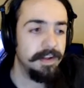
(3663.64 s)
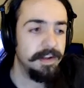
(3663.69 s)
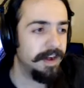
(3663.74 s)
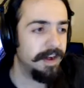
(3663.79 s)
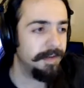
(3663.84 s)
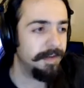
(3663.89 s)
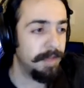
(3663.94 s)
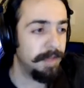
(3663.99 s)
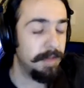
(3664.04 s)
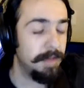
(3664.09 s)

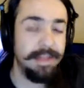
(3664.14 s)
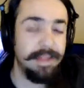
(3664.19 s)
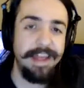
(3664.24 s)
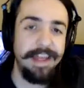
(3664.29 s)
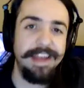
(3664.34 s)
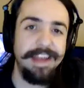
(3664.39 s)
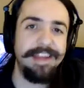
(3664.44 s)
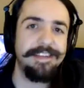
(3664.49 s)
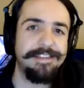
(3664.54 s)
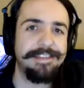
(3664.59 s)
maybe
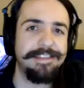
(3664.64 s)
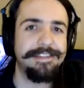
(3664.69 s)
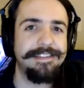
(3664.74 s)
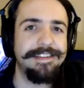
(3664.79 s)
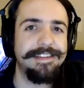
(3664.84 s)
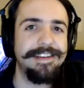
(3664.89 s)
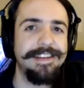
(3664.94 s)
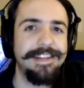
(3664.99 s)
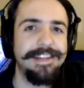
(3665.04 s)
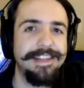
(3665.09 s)

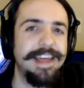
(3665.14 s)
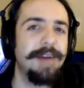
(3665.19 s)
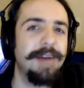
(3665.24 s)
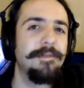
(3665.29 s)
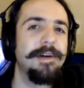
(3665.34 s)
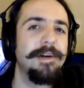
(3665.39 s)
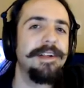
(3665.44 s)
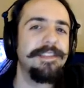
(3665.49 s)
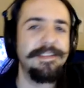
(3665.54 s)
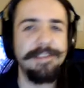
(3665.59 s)
that
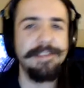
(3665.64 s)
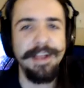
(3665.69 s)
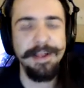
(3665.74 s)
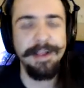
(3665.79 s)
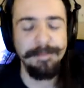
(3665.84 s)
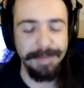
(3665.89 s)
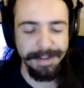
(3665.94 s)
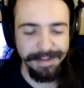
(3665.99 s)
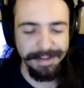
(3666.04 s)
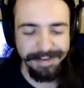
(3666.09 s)
will
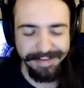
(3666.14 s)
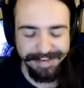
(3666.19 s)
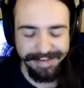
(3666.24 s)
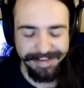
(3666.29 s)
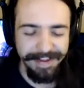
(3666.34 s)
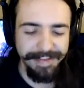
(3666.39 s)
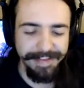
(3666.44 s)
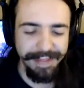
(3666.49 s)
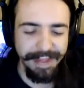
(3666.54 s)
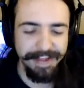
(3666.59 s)
develop a good
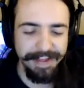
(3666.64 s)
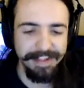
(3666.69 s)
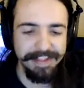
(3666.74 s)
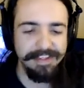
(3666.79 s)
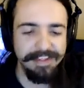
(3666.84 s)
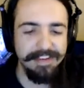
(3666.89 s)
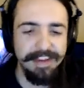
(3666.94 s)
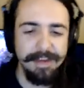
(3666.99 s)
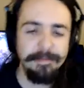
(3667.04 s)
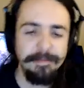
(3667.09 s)

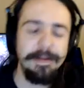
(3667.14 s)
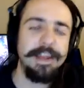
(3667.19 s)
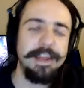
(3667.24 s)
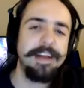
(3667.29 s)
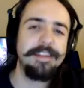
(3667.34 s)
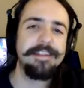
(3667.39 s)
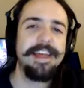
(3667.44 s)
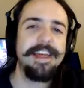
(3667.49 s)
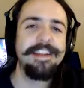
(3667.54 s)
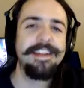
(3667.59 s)
teleology,
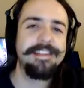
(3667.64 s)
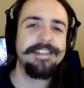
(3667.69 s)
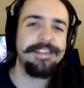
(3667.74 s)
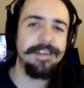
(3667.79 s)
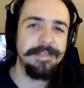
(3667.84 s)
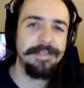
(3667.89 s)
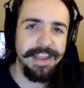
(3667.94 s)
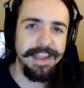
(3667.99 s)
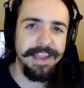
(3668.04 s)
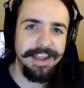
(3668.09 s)
because that is
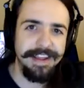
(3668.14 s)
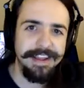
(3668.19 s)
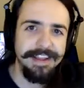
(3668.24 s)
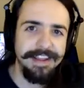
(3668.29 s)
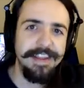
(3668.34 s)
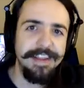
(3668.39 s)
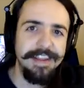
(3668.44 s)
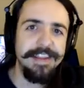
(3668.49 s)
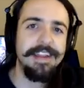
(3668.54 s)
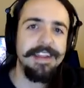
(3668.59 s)
something
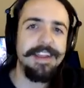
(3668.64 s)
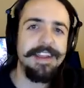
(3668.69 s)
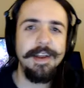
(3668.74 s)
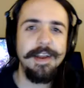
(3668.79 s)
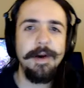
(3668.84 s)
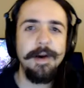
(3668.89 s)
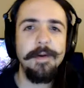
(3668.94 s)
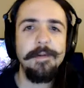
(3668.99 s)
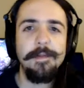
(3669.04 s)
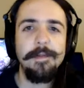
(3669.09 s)

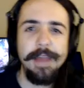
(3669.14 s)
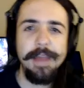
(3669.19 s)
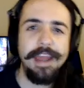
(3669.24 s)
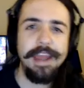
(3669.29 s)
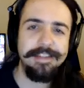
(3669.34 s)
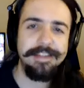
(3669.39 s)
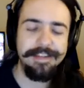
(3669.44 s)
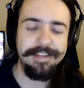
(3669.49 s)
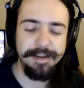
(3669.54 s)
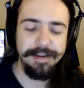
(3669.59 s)
we
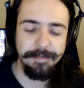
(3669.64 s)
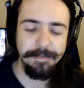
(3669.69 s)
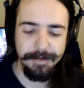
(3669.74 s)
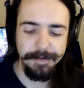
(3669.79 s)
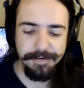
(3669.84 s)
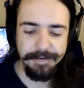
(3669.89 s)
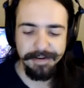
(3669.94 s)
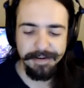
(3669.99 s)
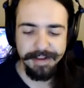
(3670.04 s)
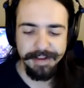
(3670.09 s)
at CU
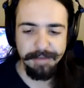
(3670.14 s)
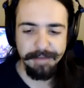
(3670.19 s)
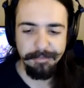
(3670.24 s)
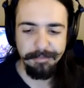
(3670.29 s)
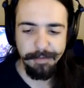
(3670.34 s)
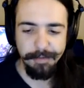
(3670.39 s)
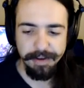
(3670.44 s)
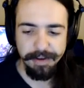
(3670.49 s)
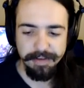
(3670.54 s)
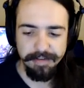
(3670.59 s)
Boulder can
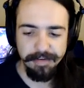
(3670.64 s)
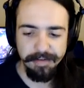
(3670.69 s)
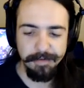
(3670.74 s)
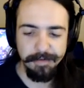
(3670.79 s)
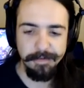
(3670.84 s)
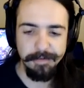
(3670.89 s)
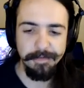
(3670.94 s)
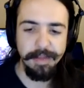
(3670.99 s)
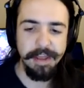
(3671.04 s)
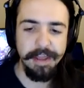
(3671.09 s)
point
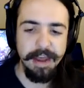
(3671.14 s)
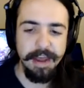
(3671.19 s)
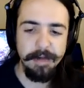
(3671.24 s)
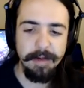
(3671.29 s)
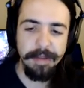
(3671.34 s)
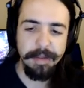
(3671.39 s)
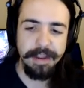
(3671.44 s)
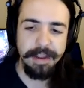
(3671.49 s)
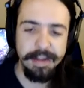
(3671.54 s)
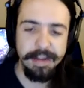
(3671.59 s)
to in
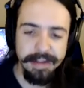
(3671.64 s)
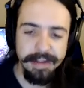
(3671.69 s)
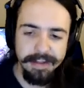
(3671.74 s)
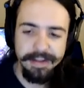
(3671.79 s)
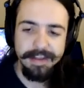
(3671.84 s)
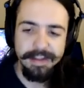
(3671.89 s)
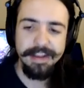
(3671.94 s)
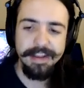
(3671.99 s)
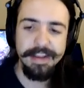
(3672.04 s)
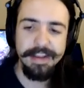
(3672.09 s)
helping
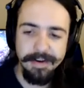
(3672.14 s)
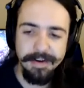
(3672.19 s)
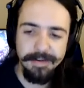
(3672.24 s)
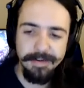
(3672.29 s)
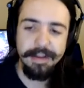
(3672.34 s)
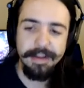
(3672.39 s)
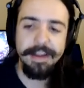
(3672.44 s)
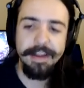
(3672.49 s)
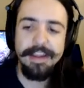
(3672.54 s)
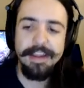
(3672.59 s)
you
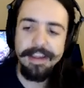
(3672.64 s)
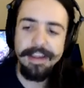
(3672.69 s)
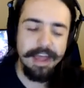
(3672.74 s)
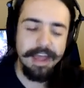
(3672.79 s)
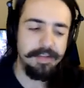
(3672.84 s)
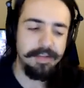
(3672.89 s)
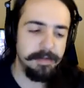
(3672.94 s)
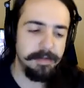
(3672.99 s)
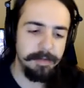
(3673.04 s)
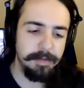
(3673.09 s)
know
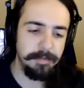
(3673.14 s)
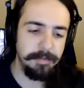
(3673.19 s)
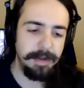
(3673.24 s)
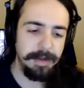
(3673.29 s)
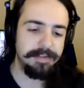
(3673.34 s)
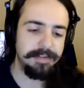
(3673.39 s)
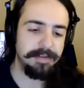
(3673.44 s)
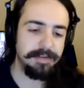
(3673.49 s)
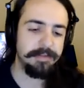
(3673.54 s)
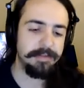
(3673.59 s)
gather
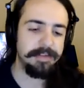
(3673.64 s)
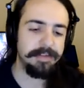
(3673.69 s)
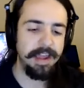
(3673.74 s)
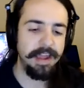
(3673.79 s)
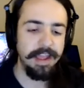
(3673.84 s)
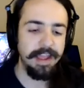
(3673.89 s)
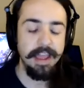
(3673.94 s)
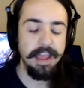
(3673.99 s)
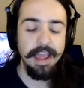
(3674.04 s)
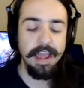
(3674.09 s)
momentum.
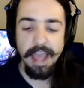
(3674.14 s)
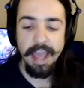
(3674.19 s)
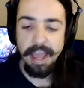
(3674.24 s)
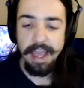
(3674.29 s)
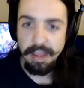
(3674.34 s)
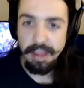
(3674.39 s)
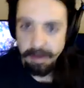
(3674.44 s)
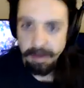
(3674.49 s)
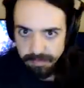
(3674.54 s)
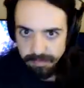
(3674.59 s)
Say,
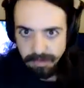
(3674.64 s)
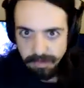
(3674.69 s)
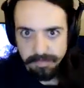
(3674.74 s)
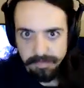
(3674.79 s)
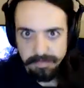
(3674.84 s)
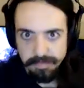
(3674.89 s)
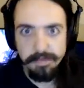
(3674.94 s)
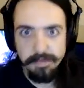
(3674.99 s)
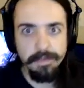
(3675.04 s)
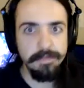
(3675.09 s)
hey, these
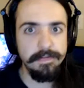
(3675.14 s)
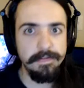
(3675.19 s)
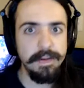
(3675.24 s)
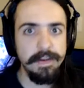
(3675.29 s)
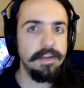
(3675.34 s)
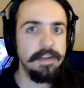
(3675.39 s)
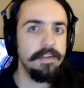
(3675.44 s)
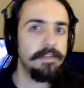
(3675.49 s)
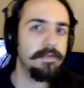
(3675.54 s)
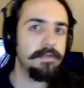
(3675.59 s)
student
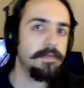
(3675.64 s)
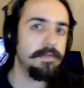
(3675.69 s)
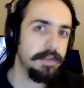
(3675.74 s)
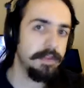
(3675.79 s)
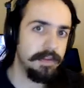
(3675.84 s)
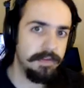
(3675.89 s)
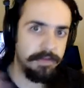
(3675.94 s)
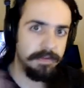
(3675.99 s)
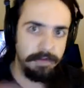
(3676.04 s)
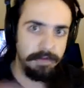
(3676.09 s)
fees, well,
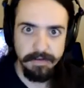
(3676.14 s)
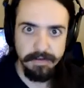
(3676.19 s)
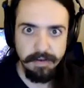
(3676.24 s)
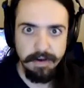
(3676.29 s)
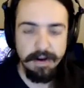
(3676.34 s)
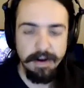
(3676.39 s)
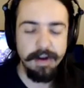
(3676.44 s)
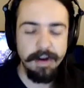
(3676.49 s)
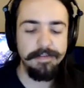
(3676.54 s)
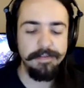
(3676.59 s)
these folks at
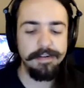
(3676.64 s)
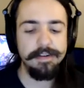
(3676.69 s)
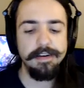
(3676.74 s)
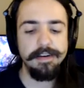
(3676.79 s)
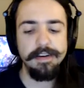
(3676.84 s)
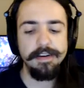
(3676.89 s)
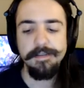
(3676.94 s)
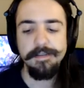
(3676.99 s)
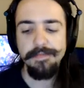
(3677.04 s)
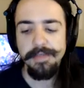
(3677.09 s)
Harvard
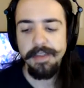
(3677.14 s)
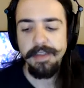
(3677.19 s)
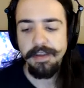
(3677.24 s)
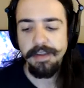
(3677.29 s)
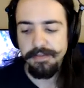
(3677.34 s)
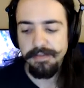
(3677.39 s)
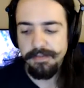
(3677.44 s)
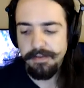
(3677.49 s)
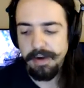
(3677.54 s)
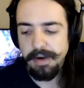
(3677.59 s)

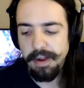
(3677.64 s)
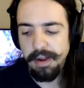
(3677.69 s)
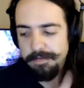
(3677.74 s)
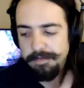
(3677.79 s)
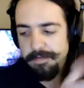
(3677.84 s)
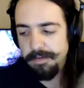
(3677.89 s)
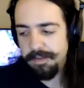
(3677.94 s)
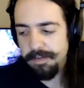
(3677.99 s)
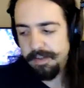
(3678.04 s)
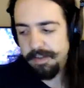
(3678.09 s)
struck
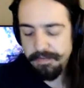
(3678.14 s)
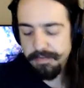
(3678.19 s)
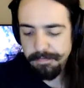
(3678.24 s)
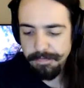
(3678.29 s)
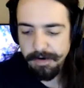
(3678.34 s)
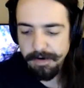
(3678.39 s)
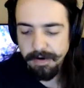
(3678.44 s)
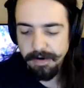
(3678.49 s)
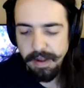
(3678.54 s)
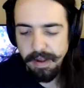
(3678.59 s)
for this
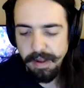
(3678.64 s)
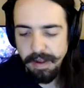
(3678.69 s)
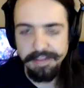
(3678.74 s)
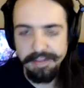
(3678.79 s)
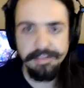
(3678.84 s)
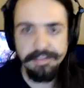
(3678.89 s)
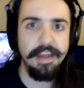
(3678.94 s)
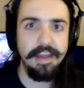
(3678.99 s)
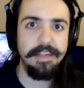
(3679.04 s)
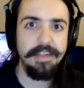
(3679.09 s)

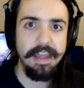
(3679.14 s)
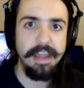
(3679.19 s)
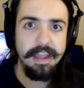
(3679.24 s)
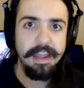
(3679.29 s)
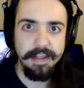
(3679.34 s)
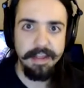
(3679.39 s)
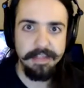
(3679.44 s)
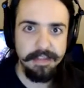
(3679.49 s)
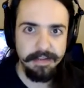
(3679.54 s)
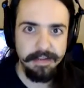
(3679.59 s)
cause and they
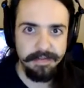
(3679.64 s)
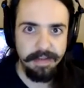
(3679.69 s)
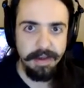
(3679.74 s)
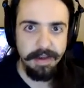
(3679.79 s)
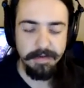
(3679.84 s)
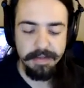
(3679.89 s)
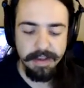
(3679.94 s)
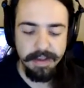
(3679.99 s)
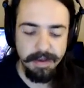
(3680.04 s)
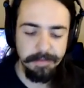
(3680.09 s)
got this
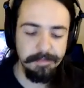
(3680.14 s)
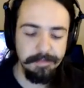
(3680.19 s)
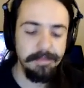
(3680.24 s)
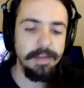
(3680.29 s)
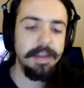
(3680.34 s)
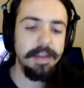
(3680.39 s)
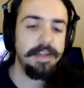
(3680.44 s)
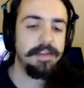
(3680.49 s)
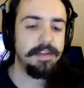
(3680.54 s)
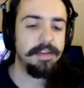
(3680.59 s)
outcome.
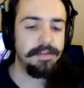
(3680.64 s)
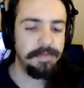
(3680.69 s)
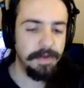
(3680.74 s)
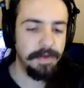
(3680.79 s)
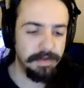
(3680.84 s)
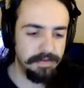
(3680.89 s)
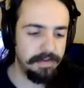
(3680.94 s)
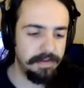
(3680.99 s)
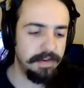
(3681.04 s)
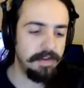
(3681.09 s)
These
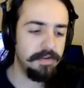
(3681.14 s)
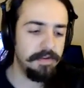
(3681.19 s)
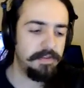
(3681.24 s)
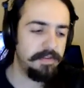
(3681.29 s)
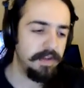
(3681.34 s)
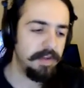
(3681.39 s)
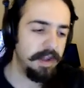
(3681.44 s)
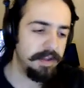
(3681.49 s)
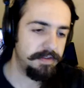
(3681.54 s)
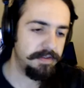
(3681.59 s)
folks at
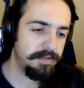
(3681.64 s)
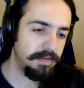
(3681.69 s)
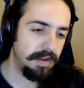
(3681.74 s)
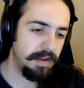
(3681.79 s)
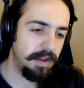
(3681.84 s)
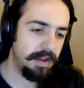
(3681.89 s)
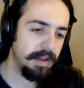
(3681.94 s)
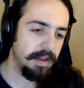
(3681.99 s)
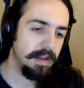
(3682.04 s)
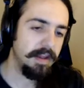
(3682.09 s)

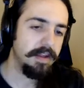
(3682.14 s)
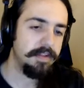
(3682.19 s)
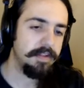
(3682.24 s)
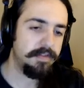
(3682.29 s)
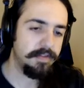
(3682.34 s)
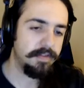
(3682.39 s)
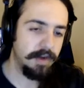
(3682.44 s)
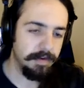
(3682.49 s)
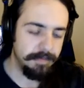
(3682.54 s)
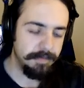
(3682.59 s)
UCSC
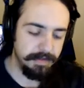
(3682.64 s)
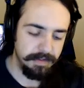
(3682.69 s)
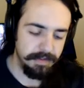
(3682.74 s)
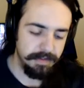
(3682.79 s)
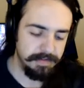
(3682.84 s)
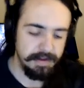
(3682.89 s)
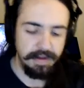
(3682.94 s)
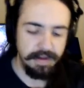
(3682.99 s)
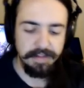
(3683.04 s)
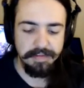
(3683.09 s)
struck for this
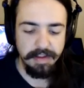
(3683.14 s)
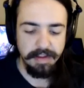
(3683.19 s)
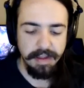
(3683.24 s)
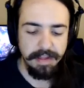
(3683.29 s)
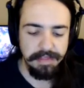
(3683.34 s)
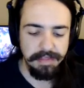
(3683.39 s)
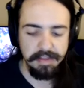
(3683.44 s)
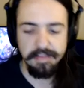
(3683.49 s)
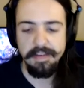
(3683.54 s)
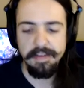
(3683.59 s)
cause and
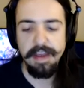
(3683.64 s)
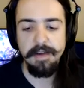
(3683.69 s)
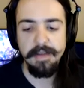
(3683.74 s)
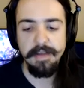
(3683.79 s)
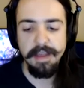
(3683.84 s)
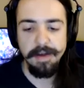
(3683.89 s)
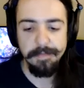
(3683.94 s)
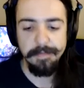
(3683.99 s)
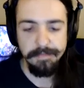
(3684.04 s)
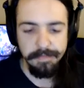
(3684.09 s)
got this
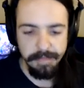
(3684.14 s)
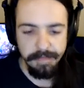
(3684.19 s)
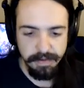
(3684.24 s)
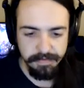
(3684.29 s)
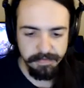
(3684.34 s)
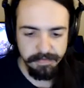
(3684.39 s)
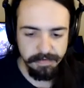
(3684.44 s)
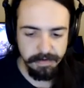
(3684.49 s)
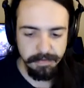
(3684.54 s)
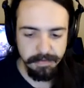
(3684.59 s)
outcome. And
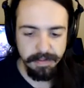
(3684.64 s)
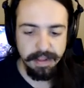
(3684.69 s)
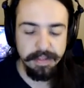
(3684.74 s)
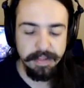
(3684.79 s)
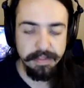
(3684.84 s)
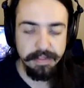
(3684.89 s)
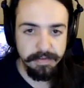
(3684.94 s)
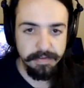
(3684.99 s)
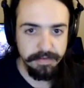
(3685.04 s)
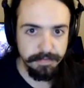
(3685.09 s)
so, like,
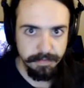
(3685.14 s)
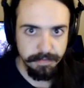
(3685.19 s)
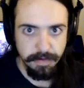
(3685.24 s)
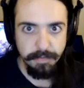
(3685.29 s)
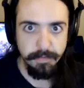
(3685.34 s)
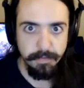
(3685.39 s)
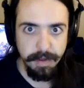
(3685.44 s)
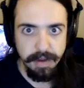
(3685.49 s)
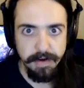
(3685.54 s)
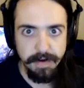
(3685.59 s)
this is
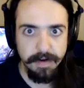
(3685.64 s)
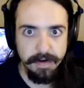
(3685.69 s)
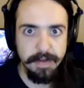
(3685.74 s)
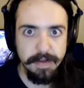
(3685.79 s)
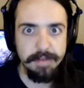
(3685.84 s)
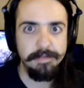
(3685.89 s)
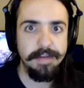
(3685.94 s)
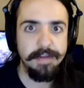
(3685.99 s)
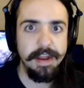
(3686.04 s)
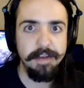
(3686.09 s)
what we are going
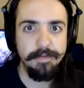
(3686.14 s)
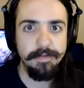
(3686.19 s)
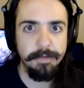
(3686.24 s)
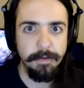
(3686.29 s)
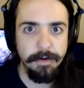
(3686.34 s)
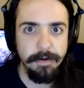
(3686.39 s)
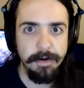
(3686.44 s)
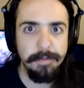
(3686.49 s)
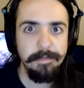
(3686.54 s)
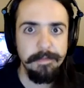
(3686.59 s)
to fight
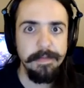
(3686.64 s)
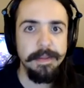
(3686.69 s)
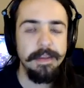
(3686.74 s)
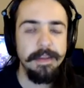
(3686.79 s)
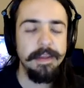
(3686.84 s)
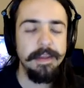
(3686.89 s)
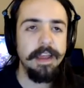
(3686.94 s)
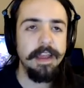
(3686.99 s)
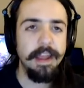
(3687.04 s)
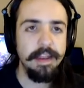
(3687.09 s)
for.
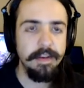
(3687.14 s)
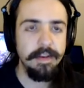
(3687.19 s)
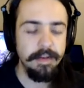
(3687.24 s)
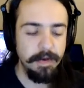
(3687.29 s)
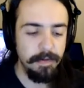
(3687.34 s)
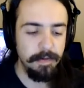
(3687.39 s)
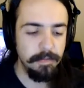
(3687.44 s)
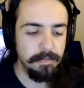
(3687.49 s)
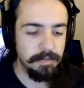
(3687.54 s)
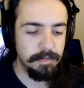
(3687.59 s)
And,
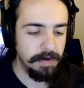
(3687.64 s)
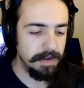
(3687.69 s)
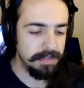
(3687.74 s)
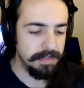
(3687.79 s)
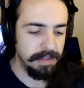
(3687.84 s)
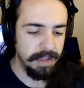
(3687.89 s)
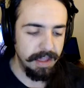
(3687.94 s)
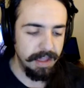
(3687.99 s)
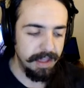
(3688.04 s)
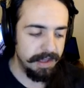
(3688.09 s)

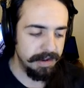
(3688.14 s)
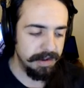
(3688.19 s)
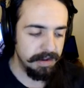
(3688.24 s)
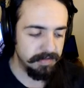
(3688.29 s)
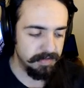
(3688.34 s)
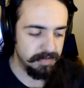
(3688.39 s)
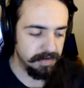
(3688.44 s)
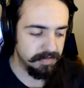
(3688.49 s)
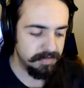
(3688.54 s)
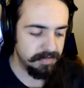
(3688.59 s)
broadly, any
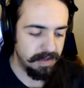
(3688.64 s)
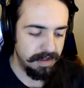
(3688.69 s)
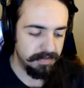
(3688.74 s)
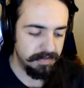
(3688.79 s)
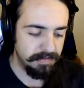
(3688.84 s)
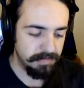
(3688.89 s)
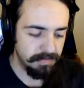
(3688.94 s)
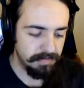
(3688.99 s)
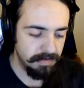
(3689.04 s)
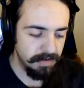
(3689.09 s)
success